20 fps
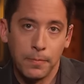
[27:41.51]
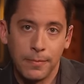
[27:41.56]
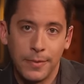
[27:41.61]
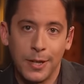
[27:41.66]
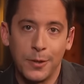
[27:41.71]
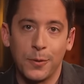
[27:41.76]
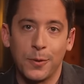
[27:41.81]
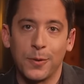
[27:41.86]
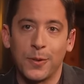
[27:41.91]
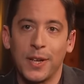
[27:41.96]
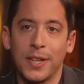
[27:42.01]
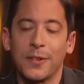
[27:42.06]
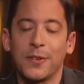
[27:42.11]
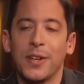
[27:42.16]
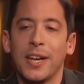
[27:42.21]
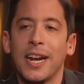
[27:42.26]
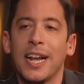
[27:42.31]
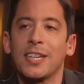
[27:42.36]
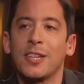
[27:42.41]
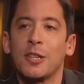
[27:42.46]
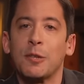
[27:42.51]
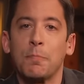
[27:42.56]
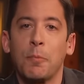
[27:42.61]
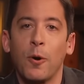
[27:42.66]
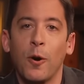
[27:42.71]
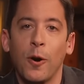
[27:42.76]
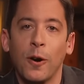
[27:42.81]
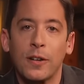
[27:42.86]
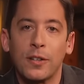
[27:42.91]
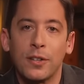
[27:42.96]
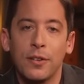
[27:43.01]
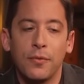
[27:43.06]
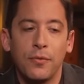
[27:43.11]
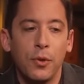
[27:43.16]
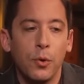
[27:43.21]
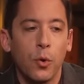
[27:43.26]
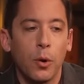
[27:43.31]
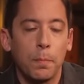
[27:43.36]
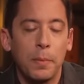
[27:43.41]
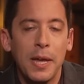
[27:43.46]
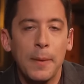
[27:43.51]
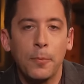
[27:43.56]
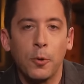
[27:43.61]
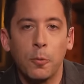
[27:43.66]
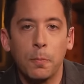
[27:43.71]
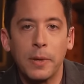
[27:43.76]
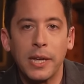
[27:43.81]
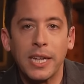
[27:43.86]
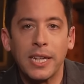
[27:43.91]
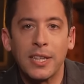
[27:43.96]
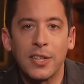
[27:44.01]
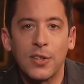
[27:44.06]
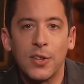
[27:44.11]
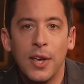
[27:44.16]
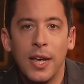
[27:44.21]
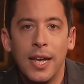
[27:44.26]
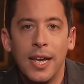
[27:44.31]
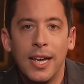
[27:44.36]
That's what they're saying. They're saying it has its perks. Fewer people means